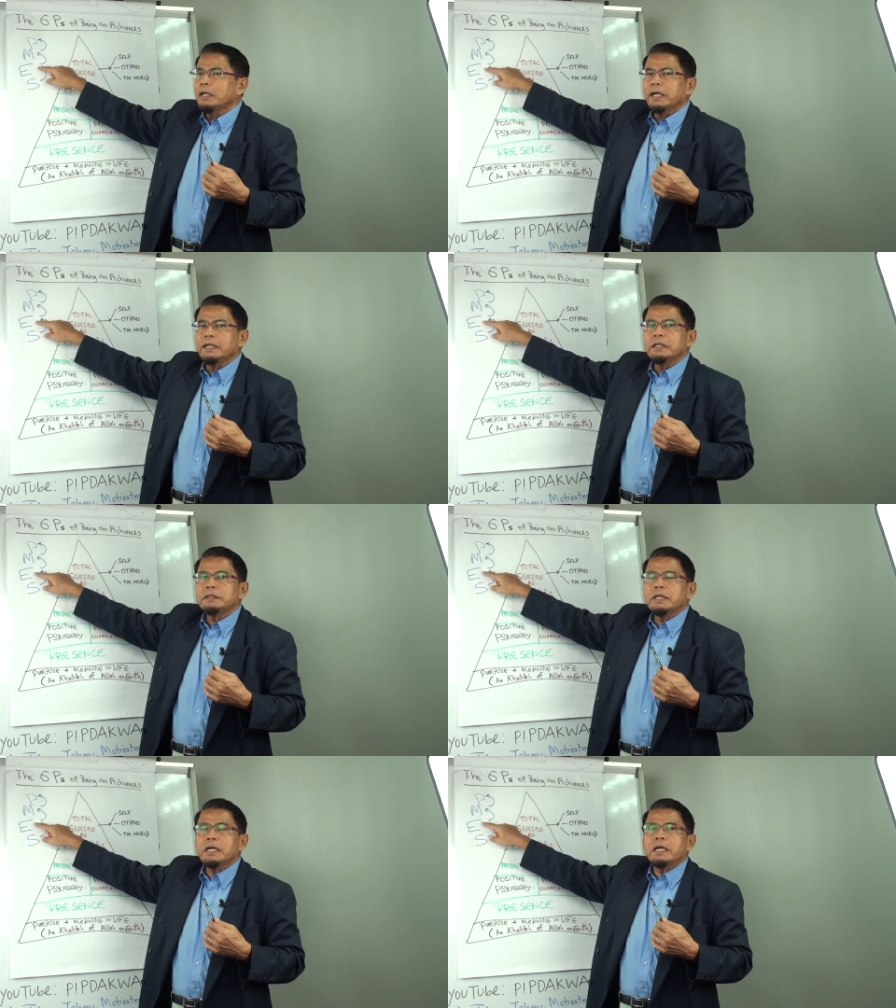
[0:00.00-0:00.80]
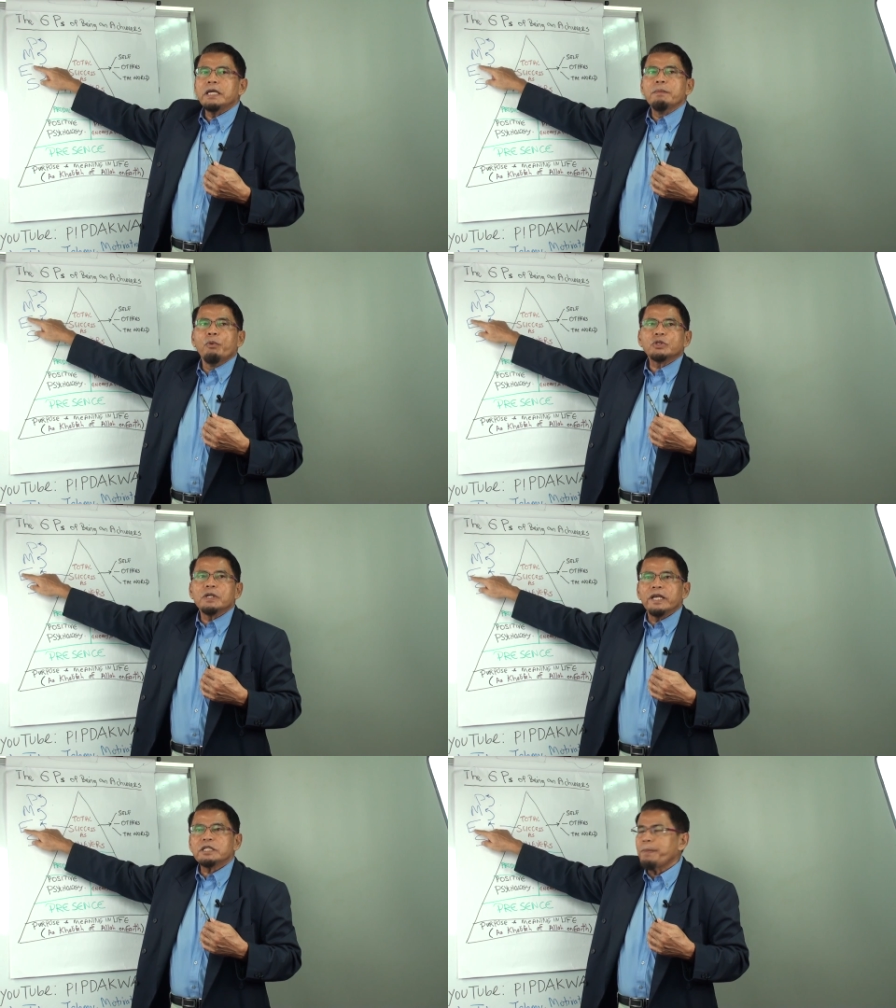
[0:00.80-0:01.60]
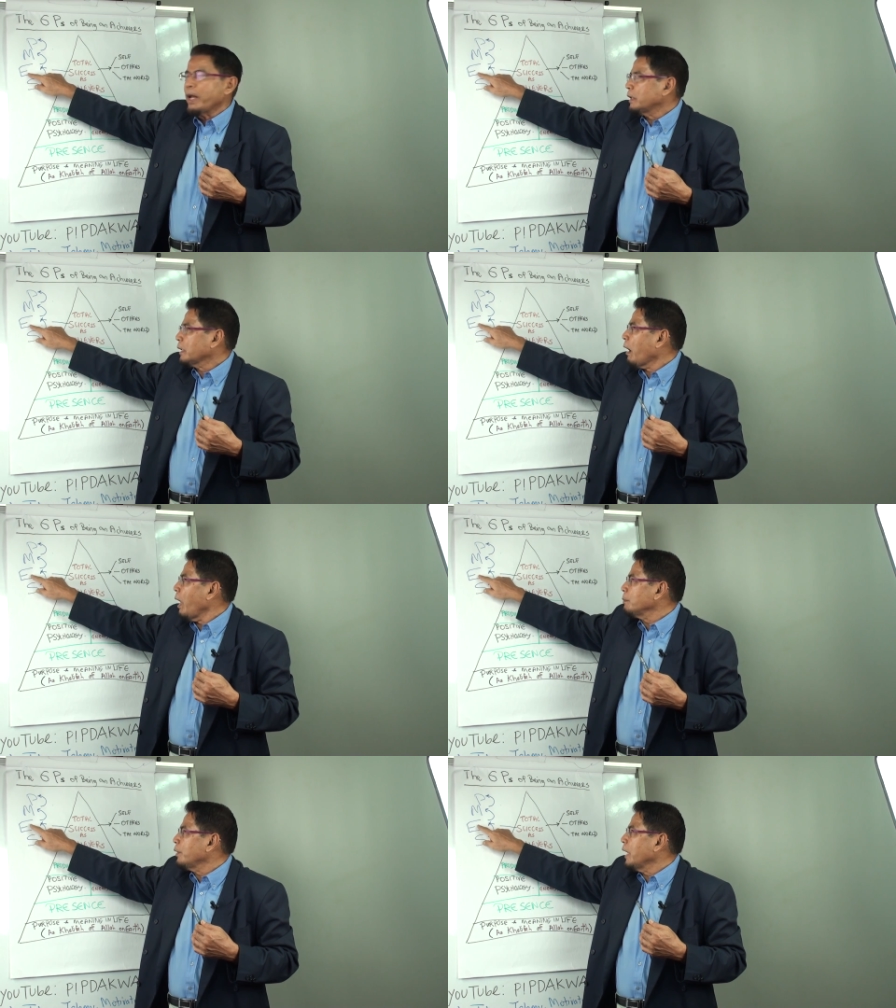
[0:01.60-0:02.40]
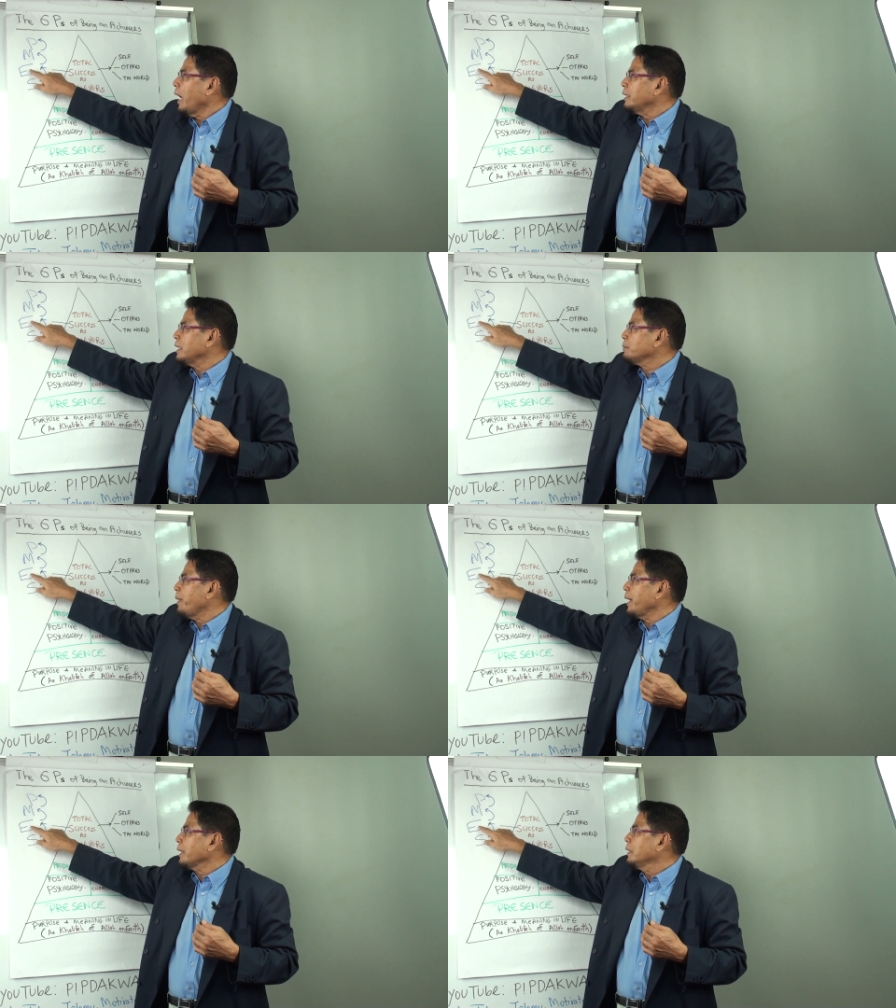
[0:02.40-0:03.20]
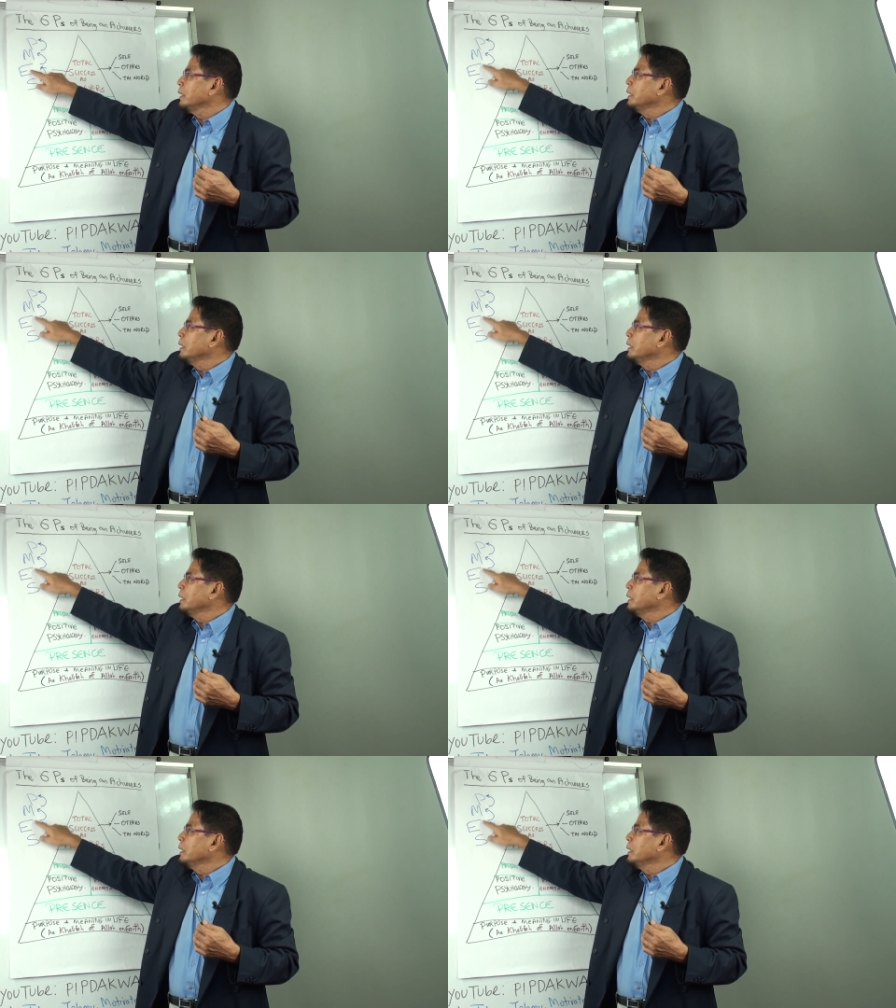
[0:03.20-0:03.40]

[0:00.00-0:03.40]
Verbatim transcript: it is the emotional aspect, the qalb or the heart aspect.